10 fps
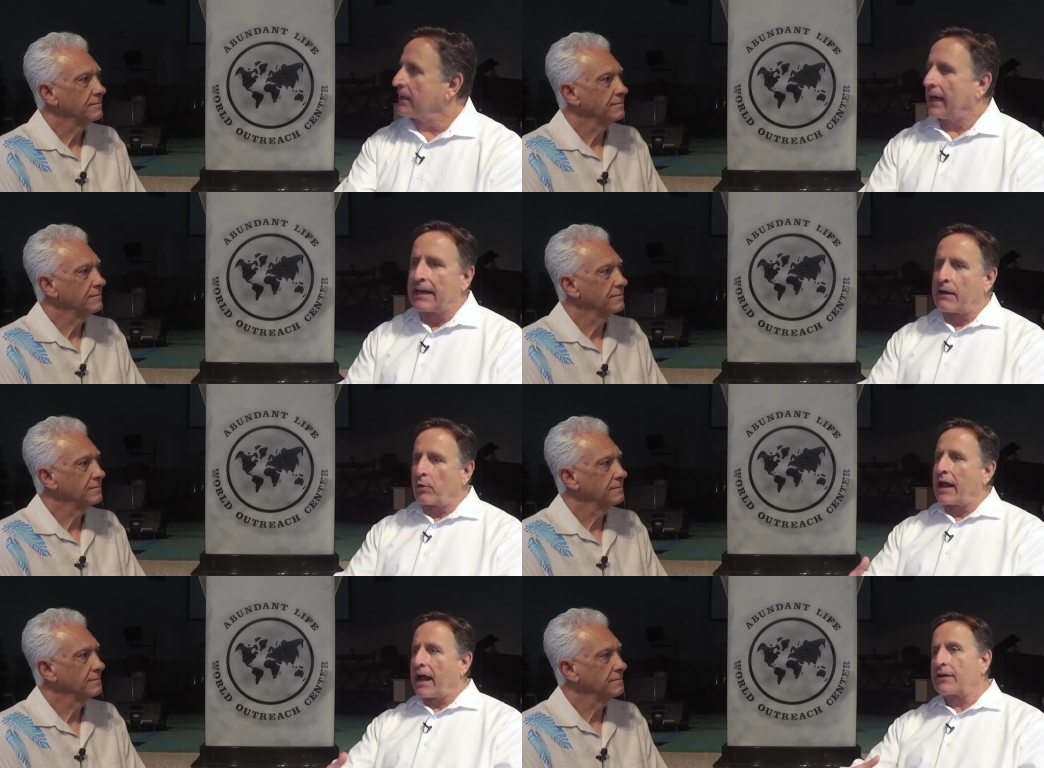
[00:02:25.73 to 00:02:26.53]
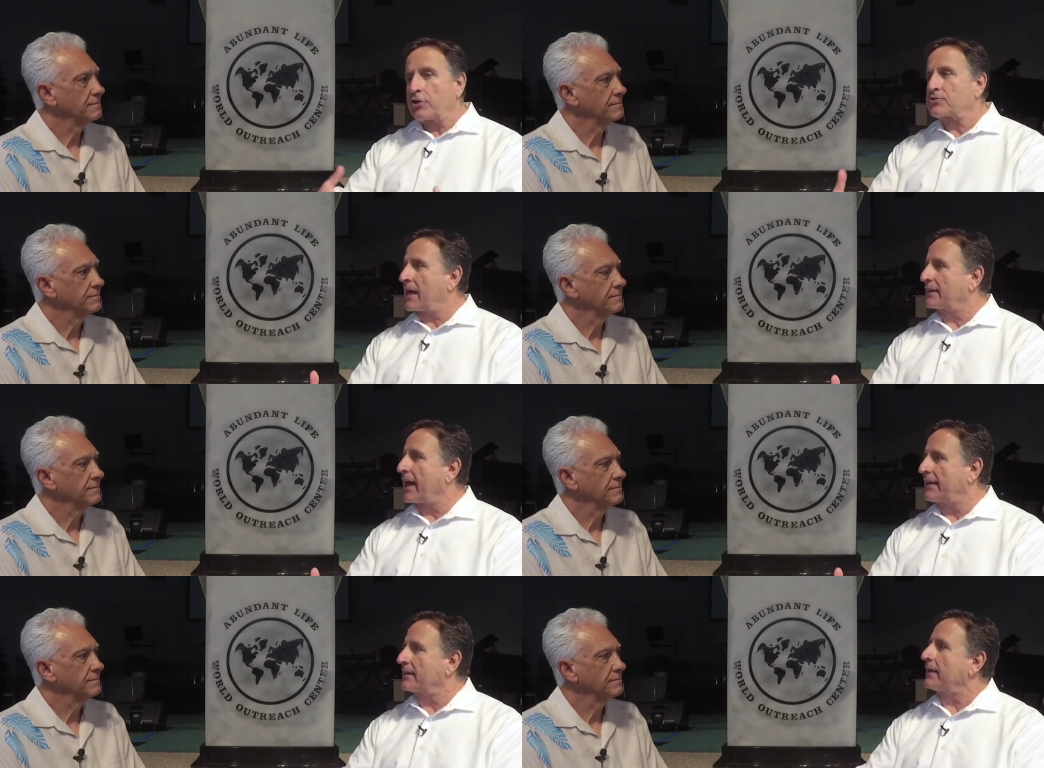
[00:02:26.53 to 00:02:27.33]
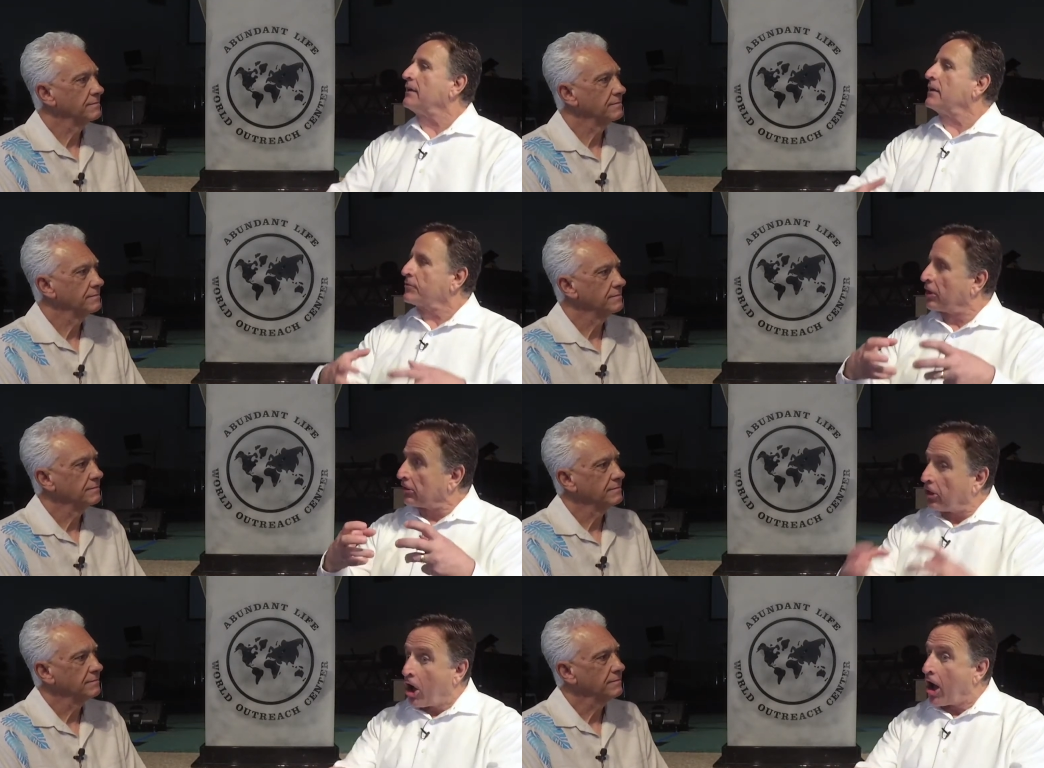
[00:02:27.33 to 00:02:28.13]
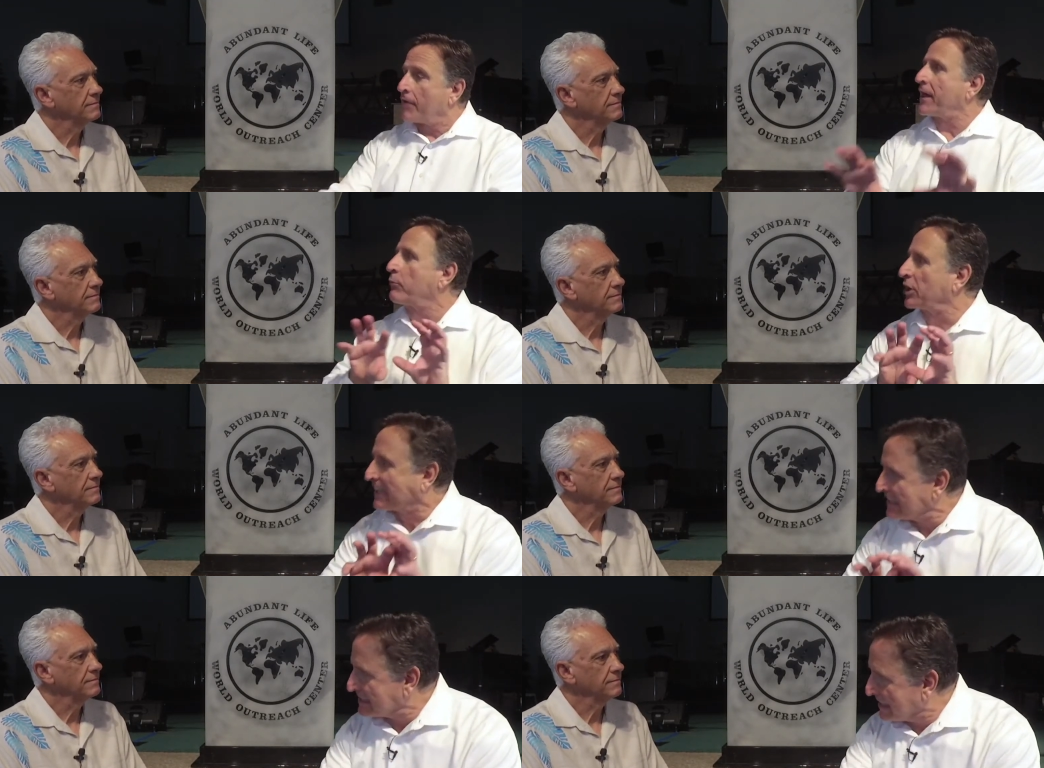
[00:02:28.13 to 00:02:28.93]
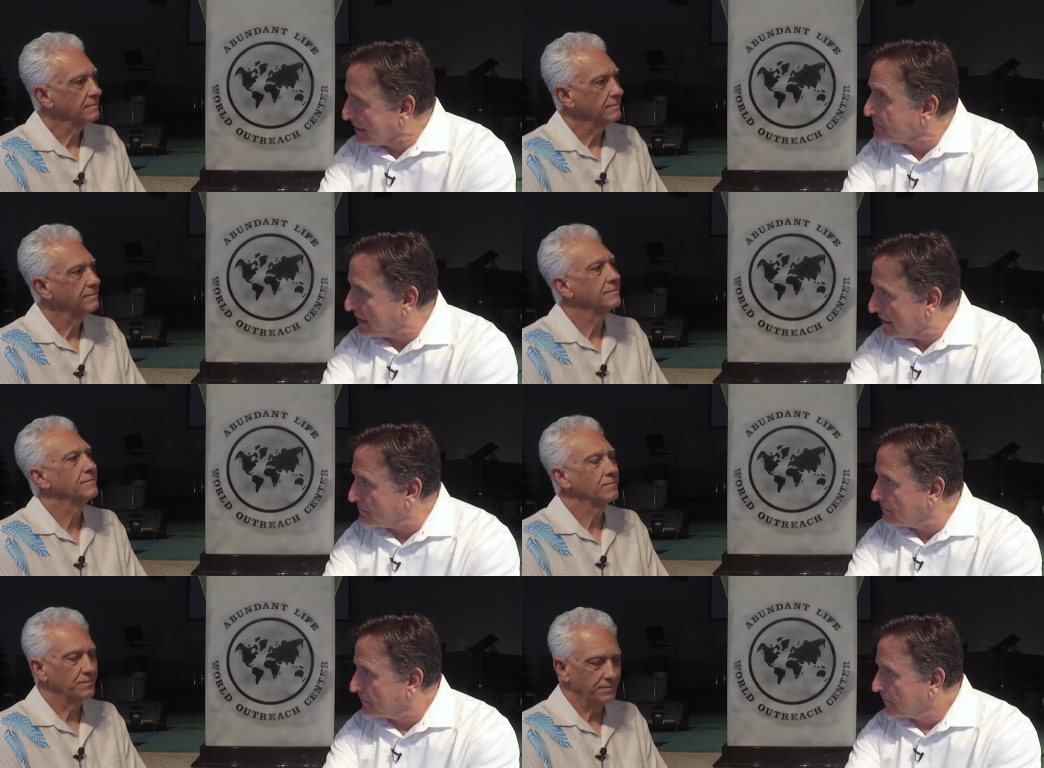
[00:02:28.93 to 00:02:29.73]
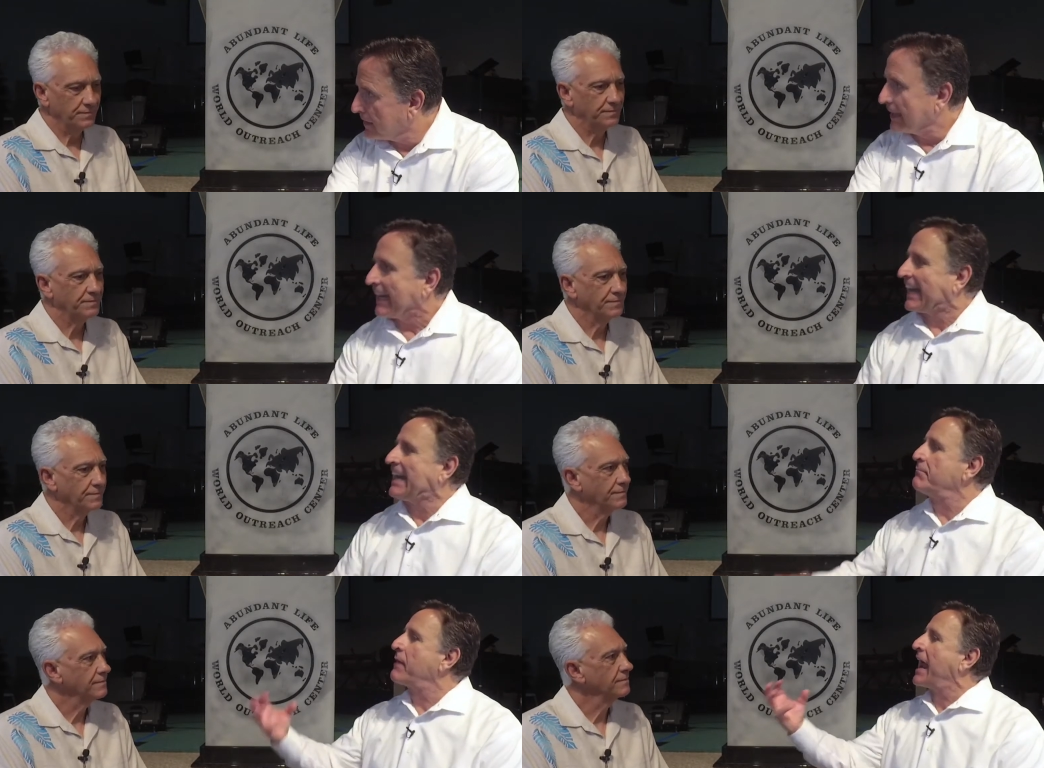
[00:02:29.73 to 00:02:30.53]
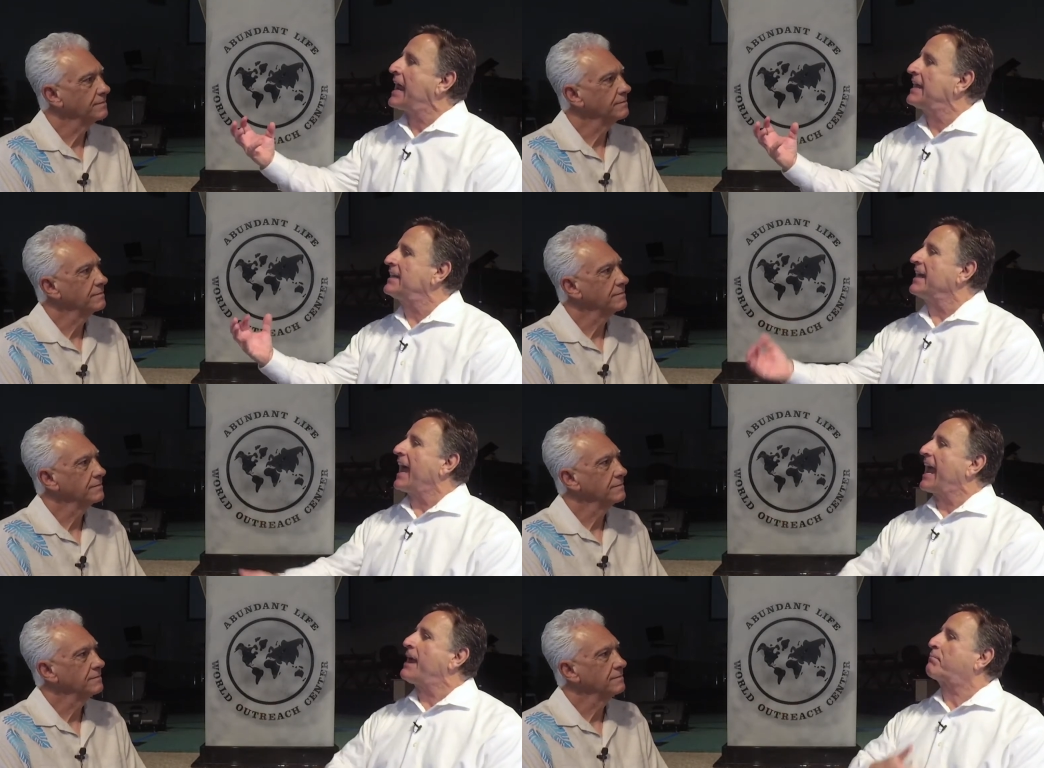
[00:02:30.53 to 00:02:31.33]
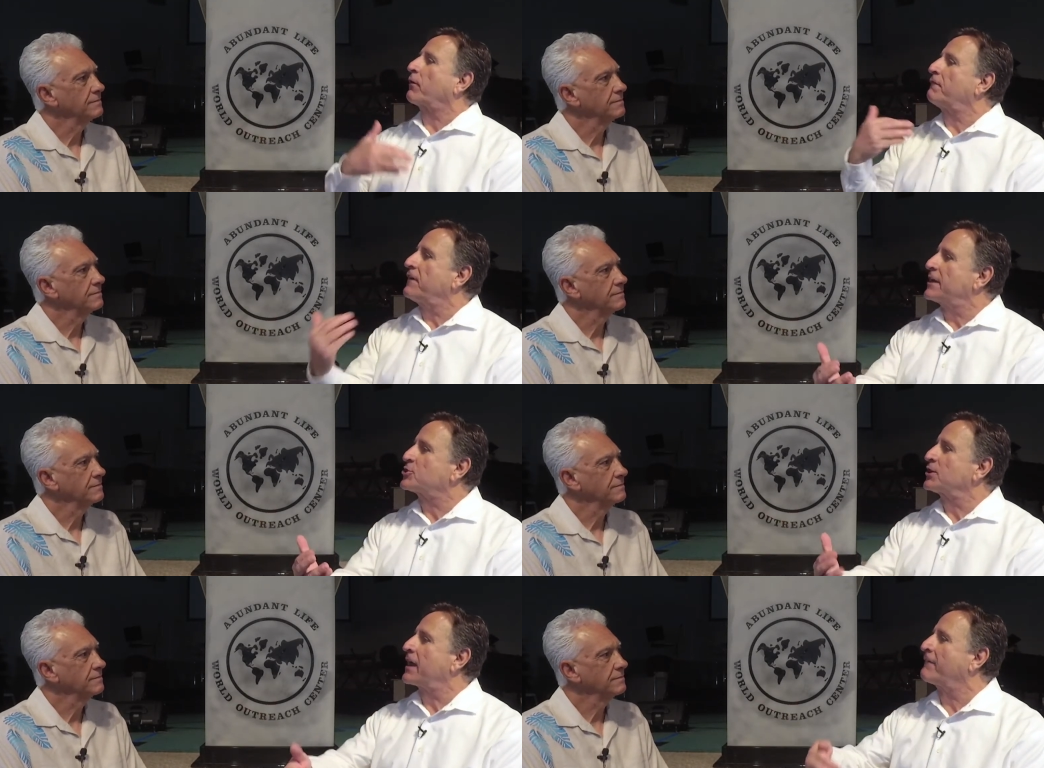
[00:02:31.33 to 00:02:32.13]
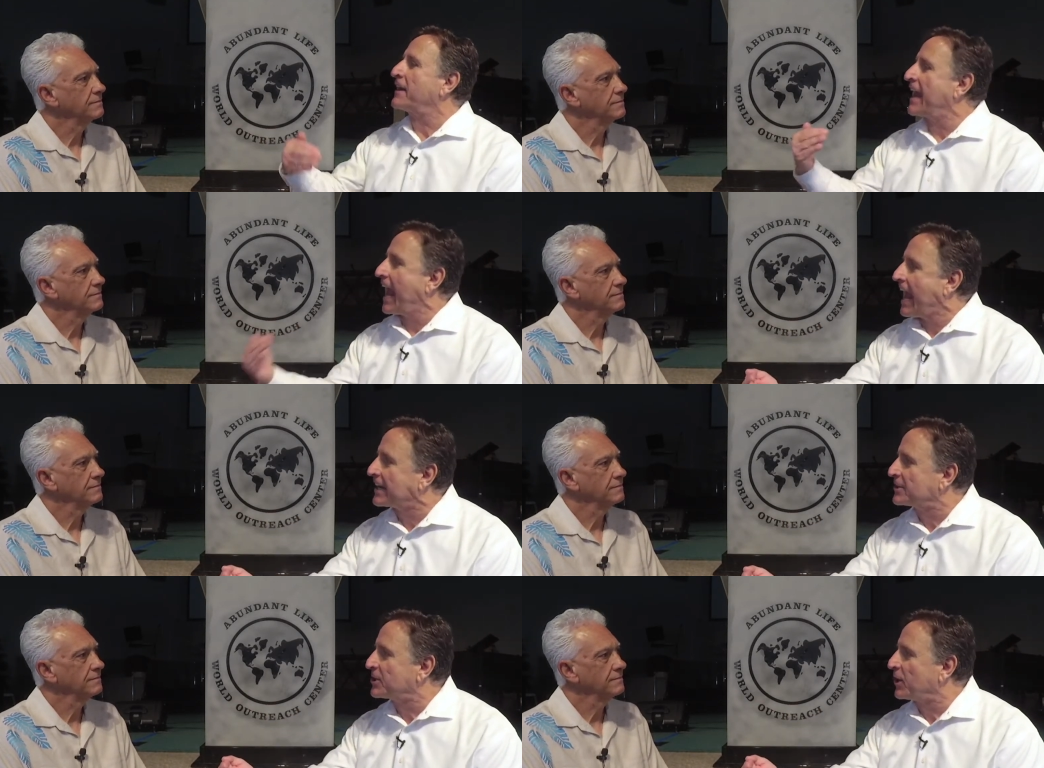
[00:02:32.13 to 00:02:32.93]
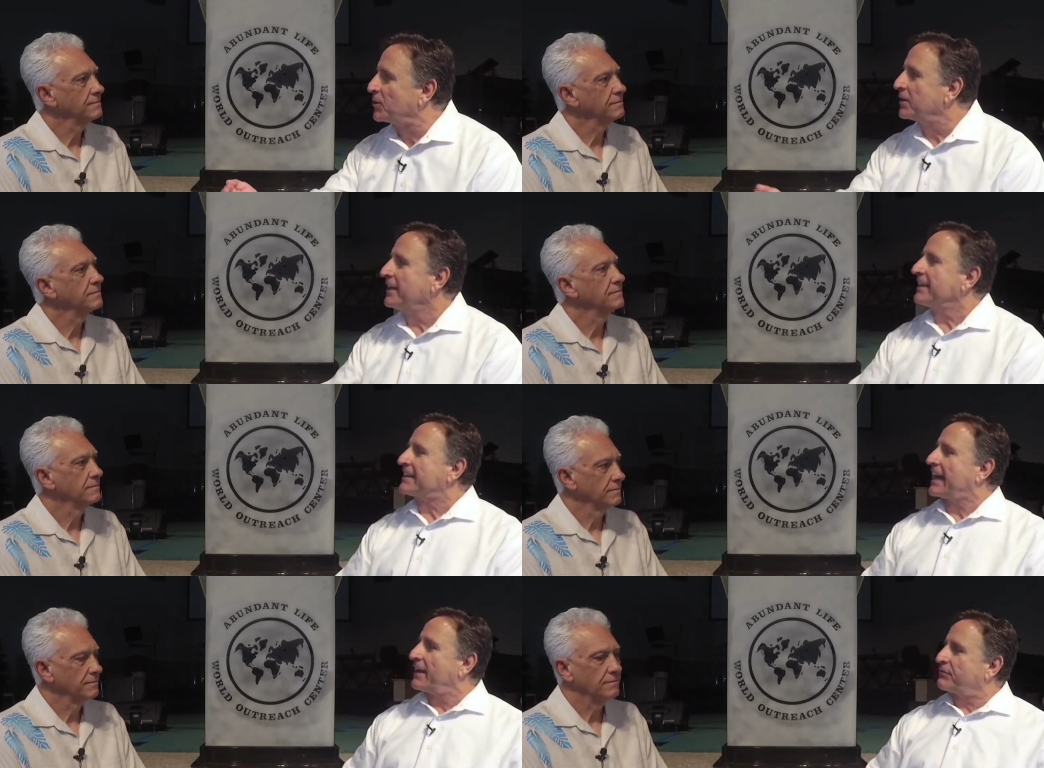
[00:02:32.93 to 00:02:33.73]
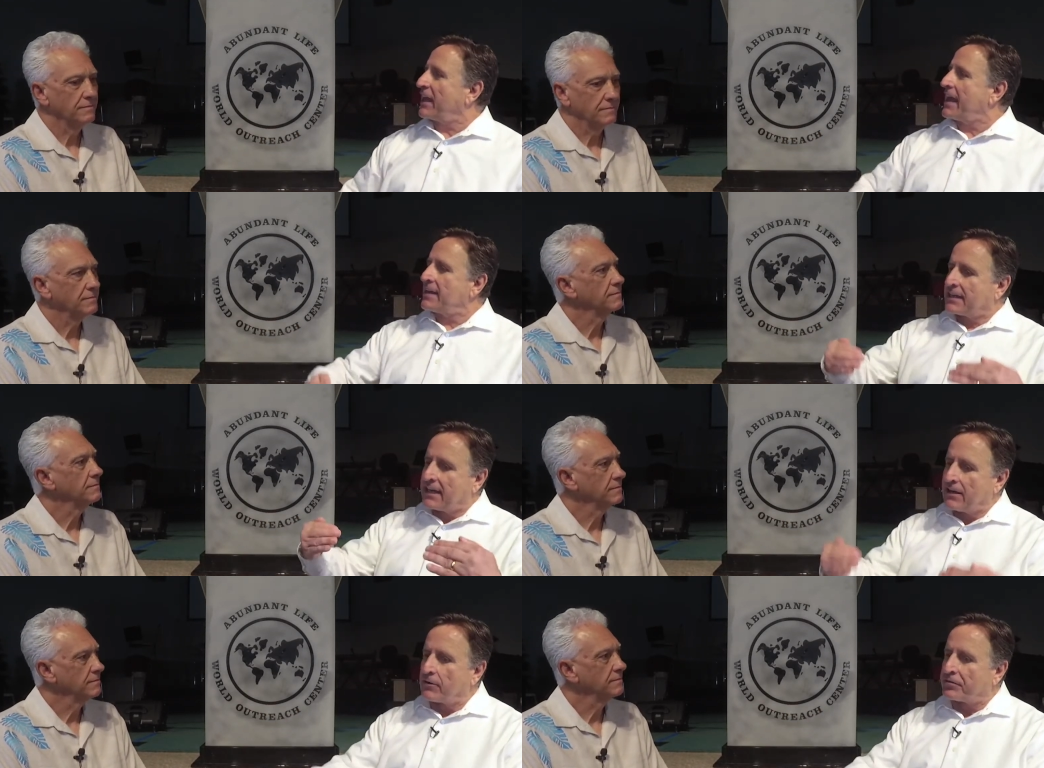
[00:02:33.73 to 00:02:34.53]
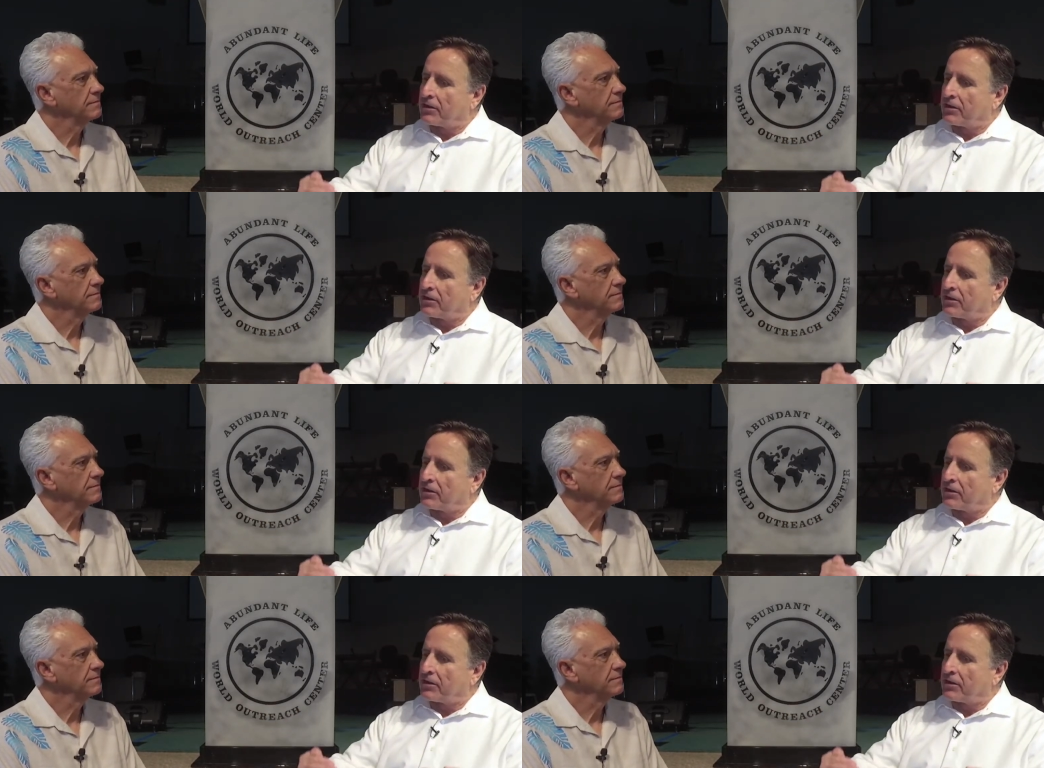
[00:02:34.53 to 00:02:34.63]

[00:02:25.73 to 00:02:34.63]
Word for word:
Speaker 1: and when I use that lightly, the law that would condemn them, he made a provision of an antidote that if they killed the